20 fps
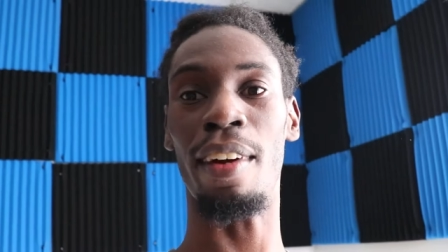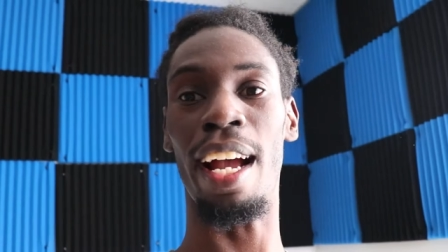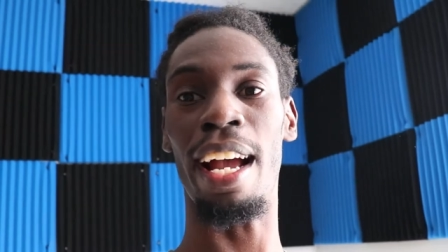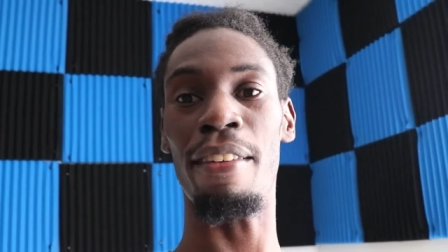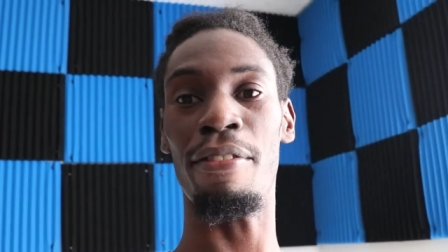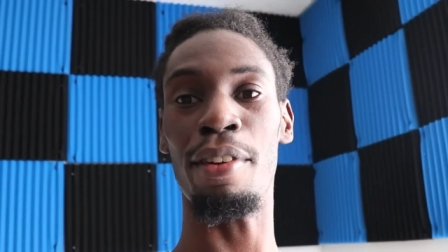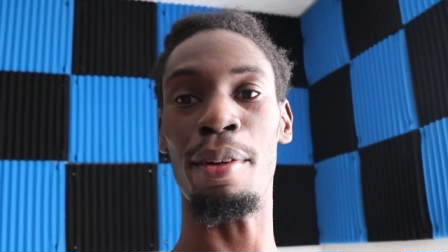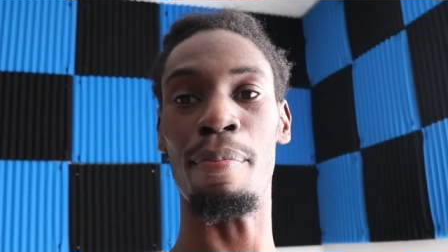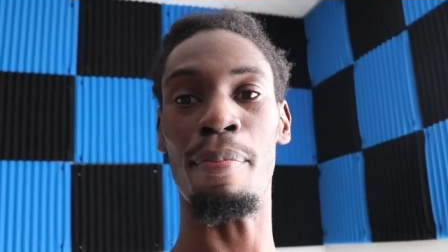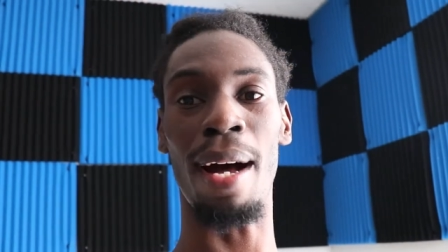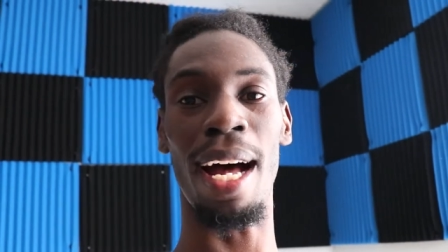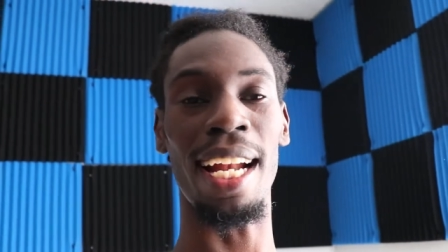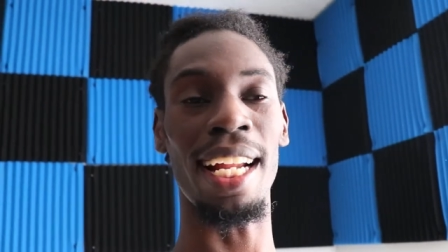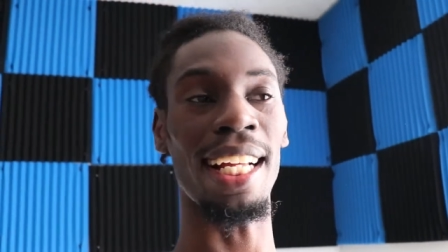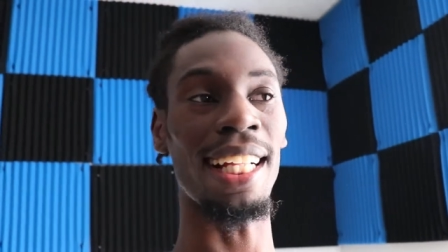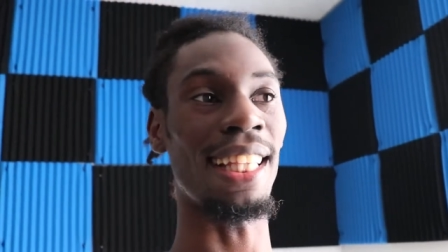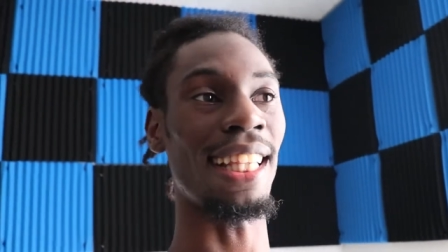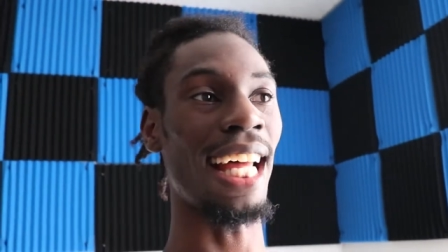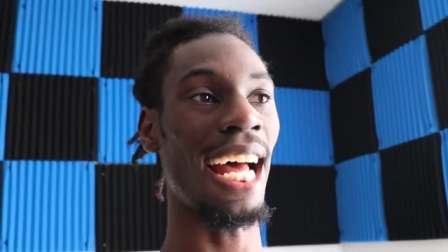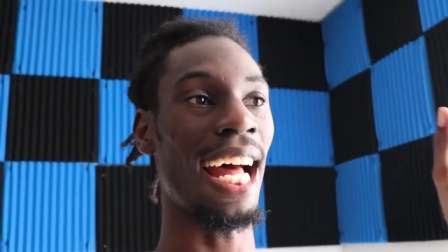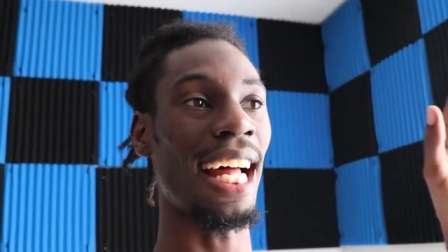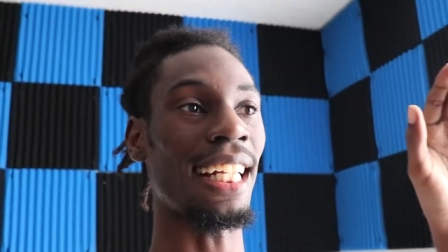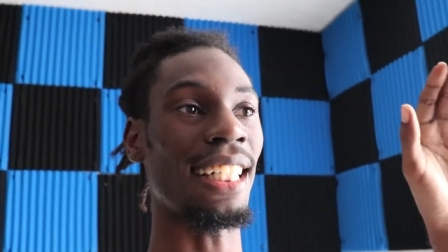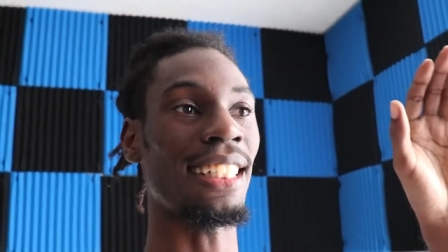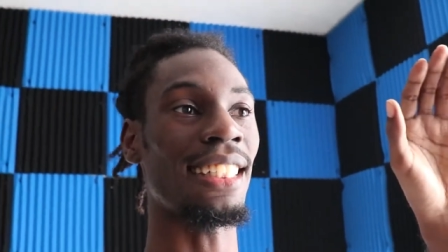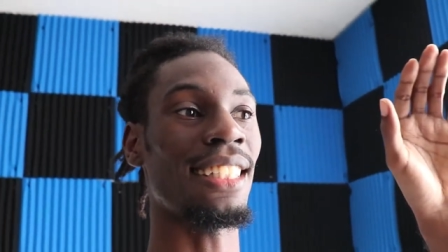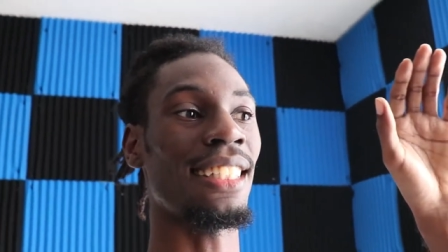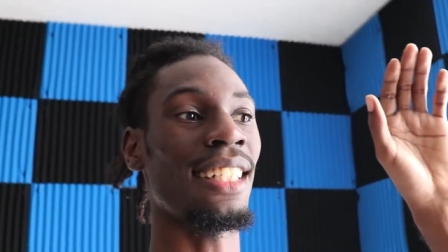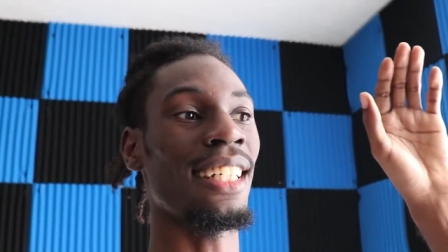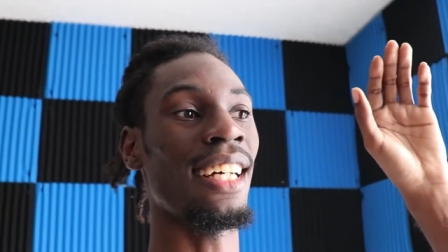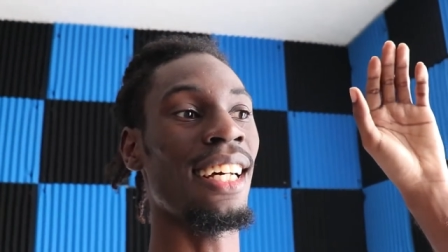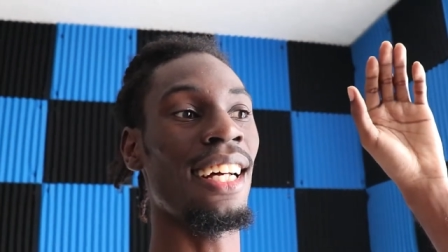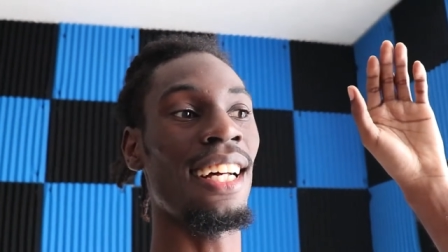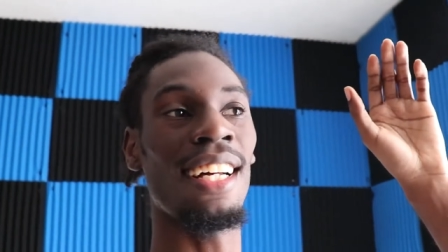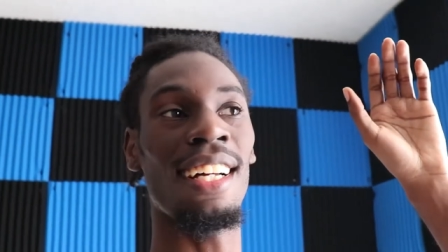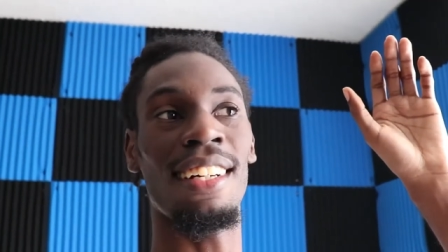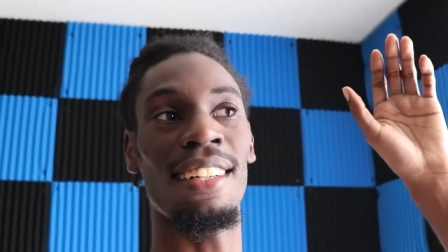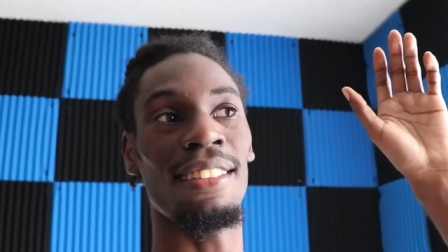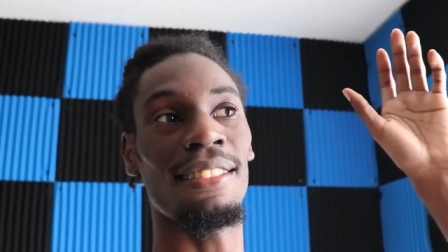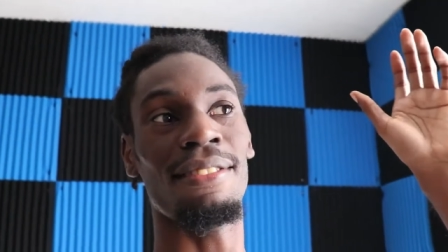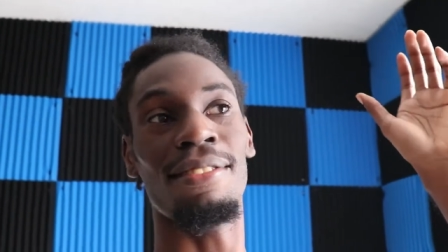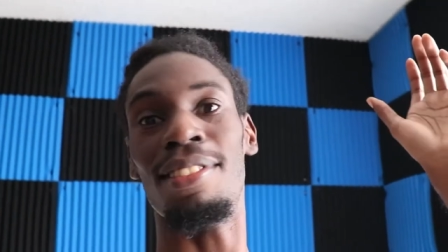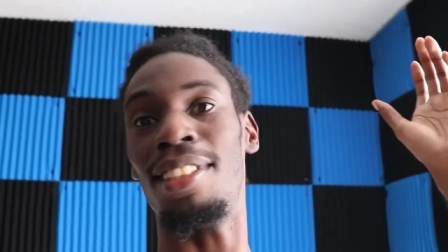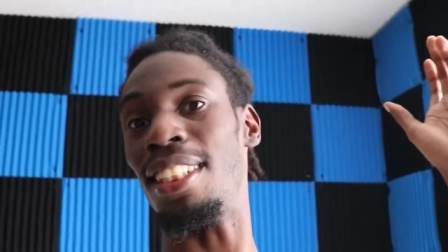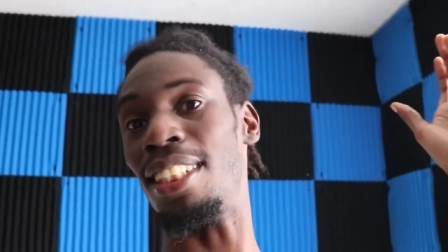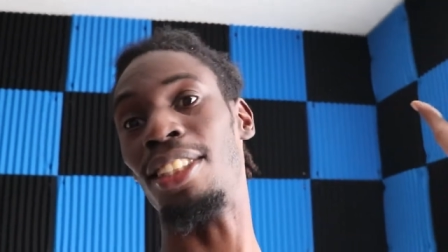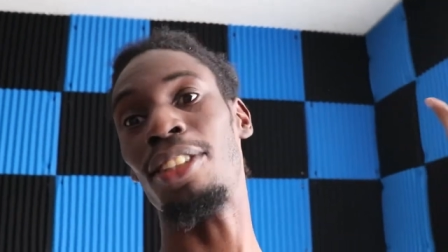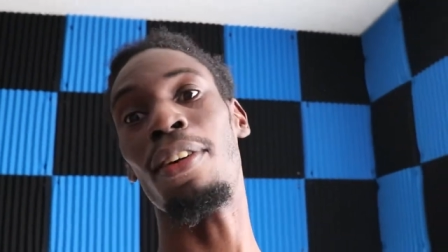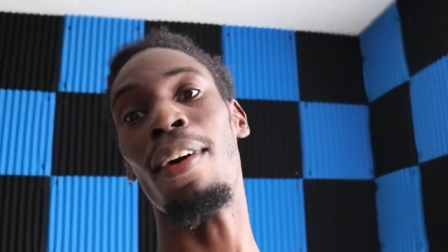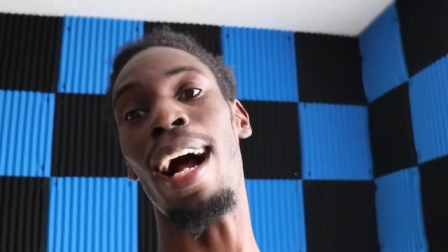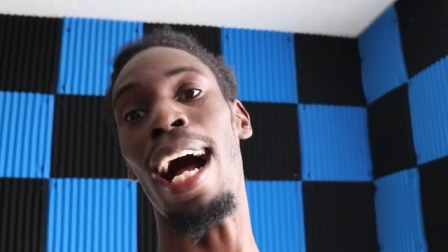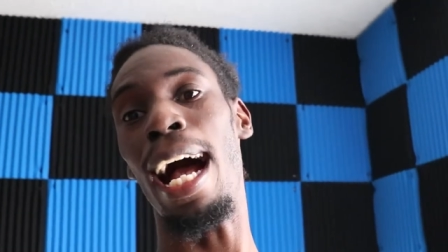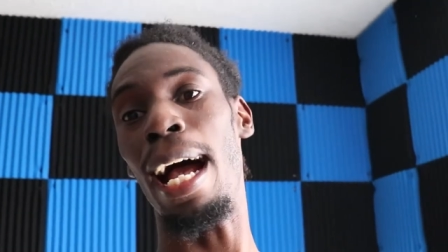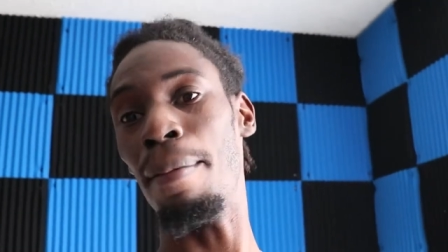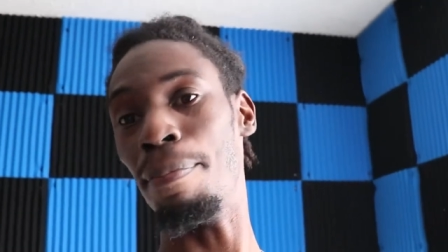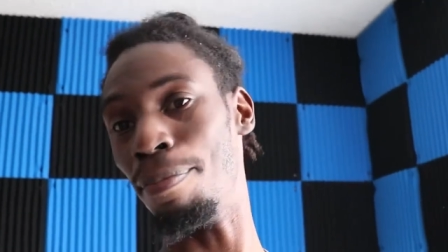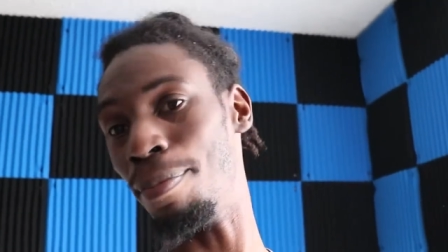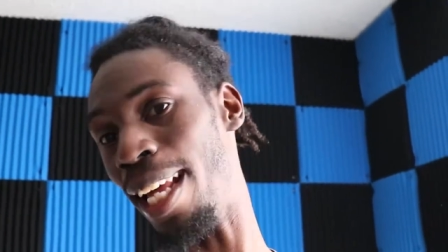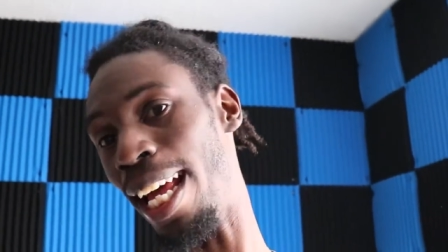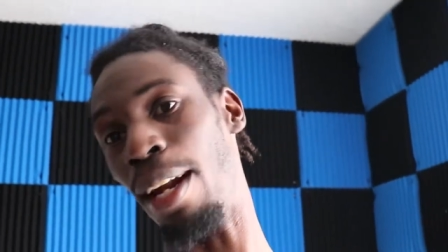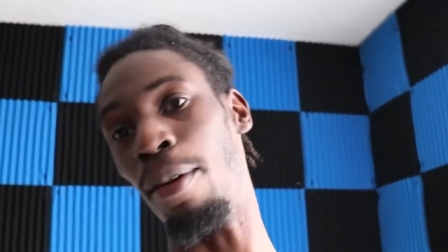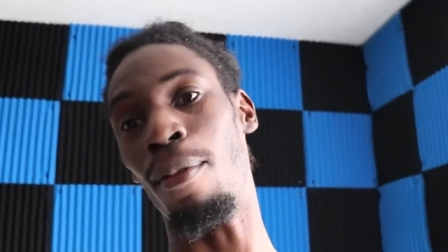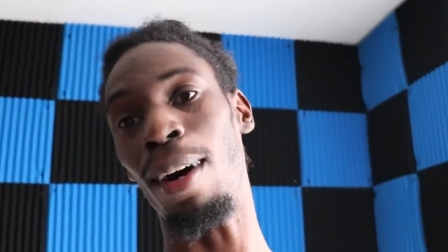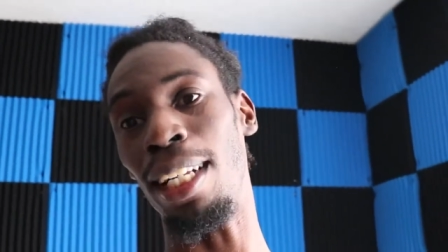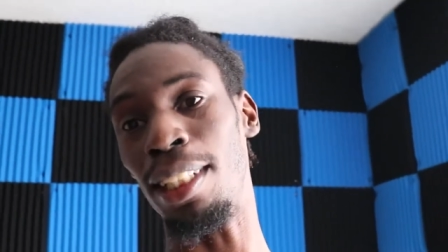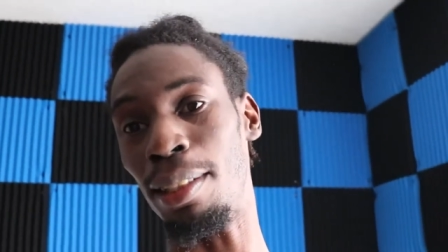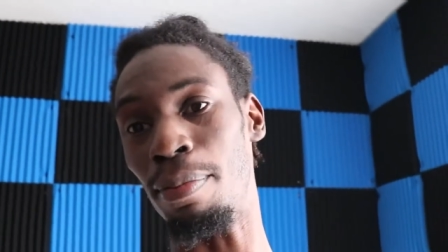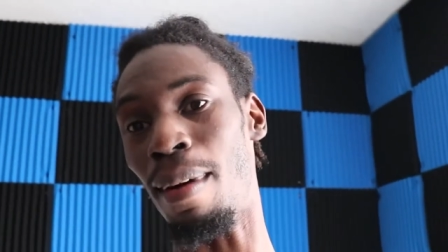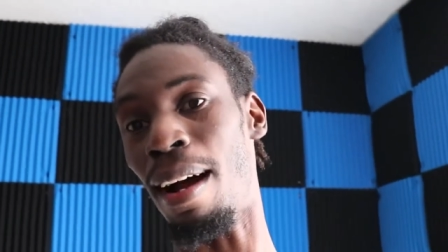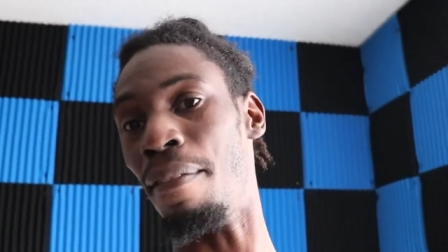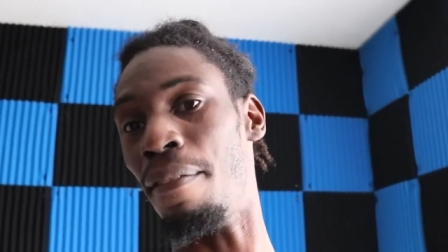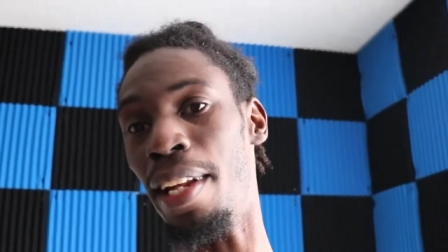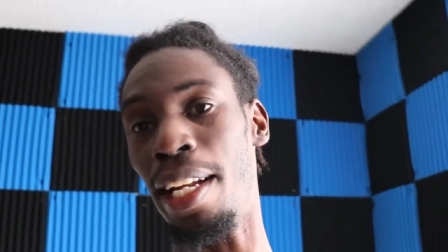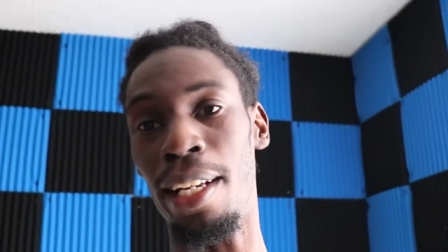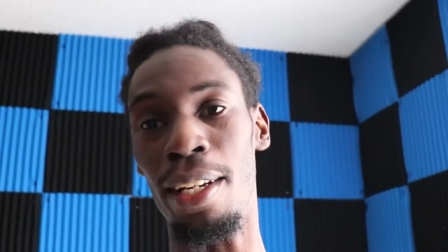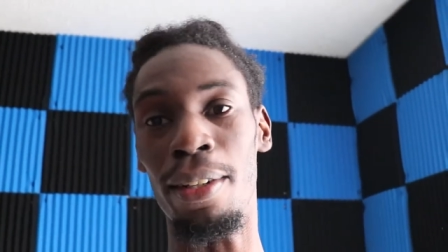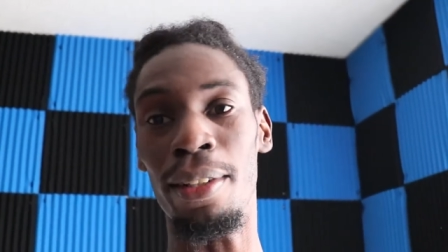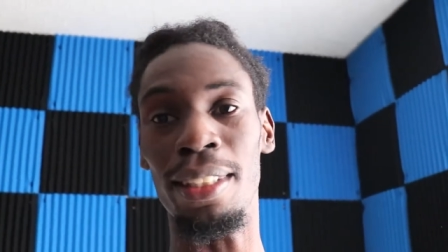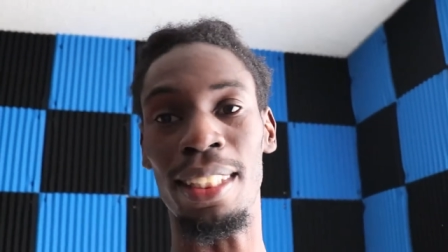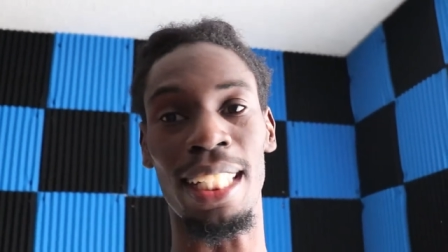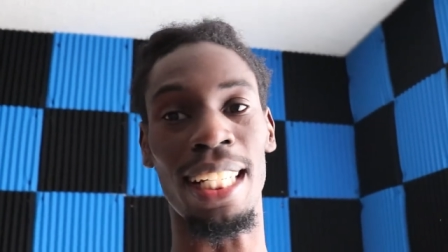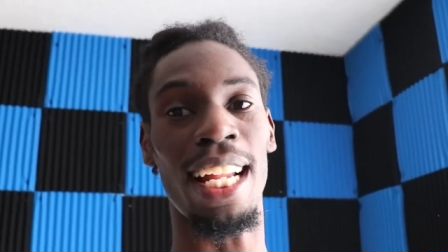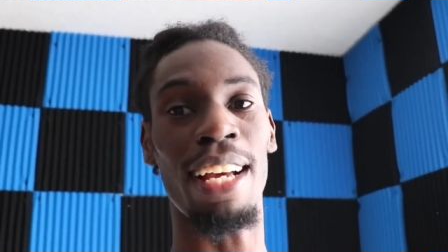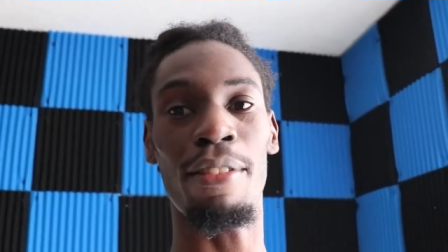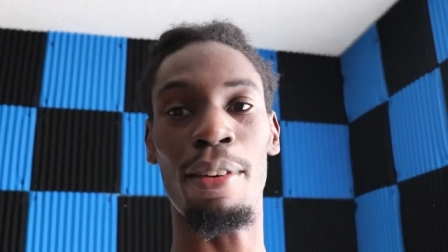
everybody that's subscribed and watching my videos and